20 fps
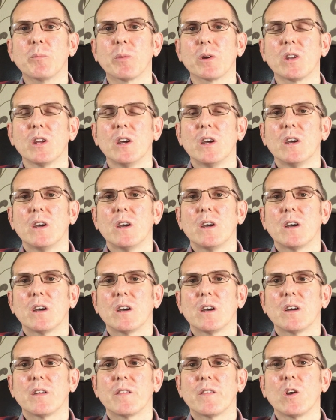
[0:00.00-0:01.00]
but
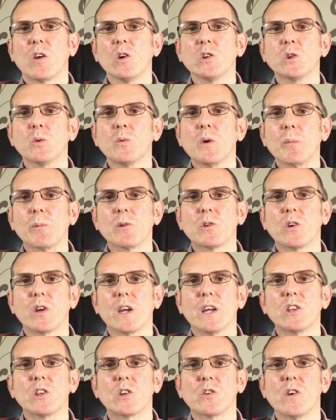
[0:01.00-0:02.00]
they also were able to
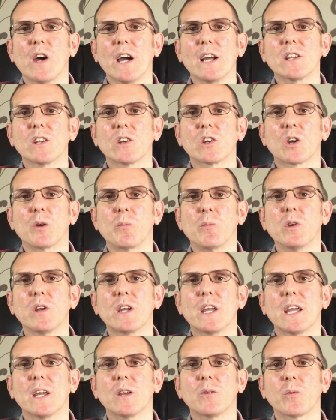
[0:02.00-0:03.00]
interact and
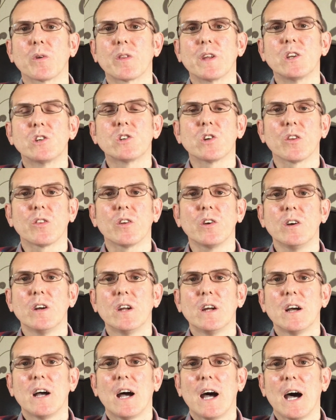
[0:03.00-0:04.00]
communicate with each other
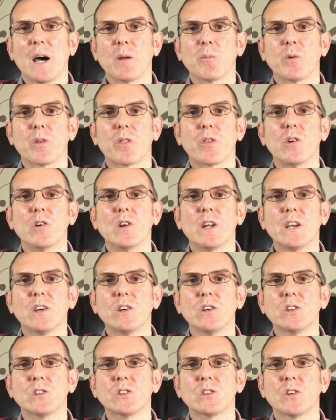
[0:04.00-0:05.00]
and with their
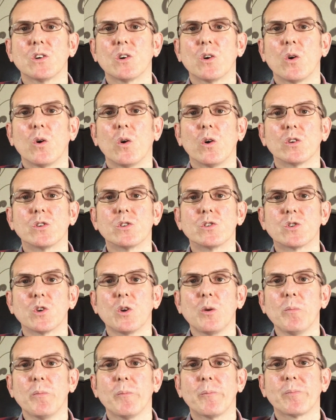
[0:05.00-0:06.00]
leaders on
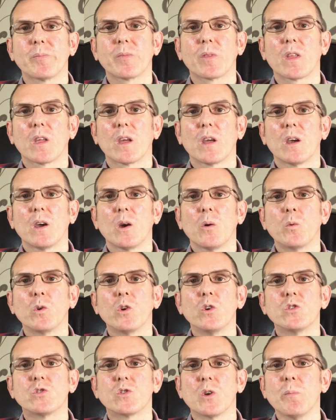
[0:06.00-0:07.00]
Zoom.
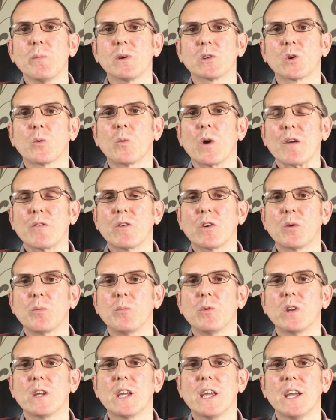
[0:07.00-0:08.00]
We used Zoom as a way of
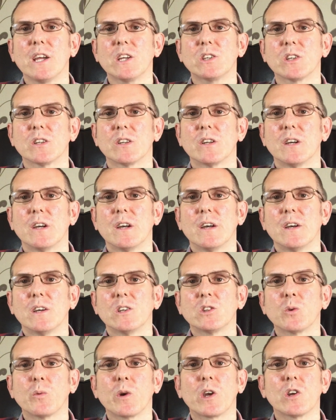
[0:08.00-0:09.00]
communication
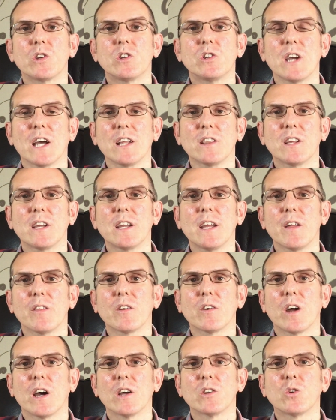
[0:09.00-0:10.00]
so we could chat
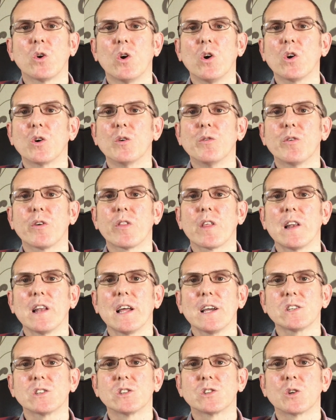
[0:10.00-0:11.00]
together and talk over the
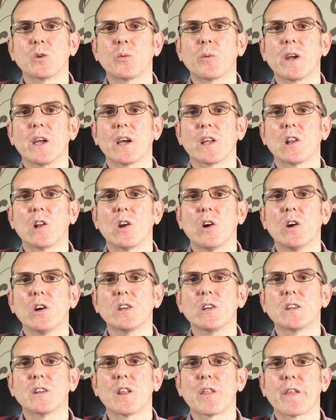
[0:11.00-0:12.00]
lessons that we had
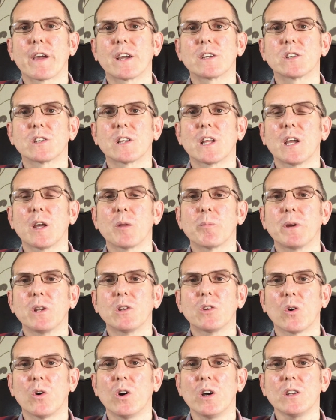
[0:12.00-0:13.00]
learnt and the things that they had been
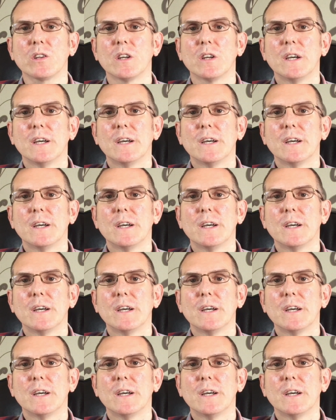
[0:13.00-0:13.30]
taught.